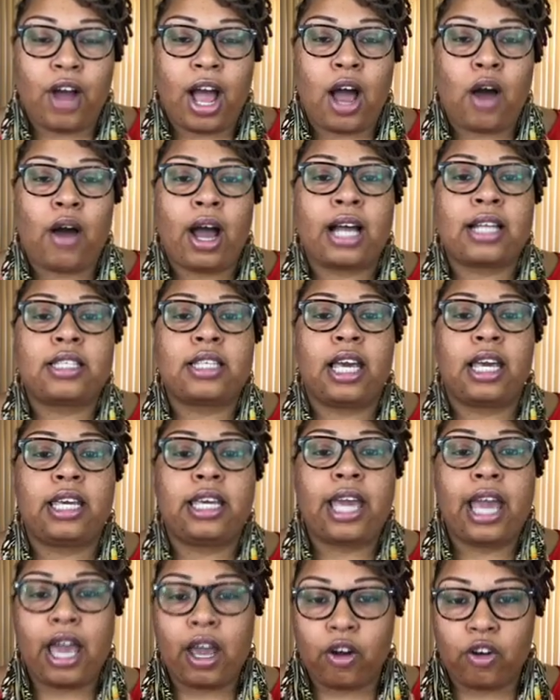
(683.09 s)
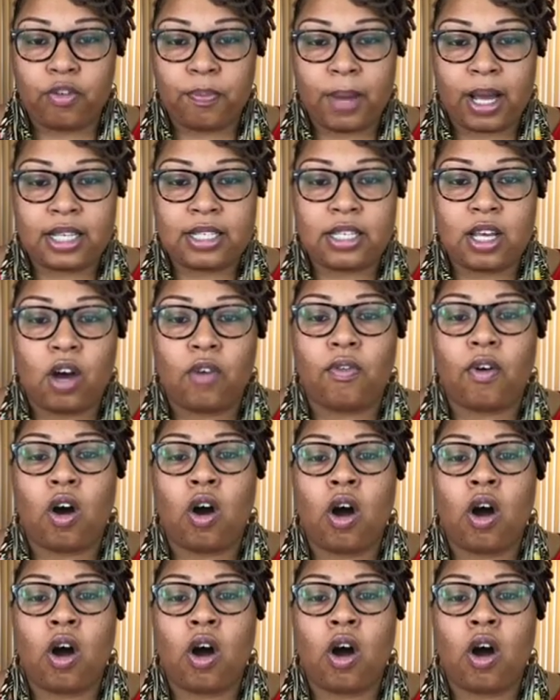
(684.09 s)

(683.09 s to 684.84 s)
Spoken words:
how I take care of myself,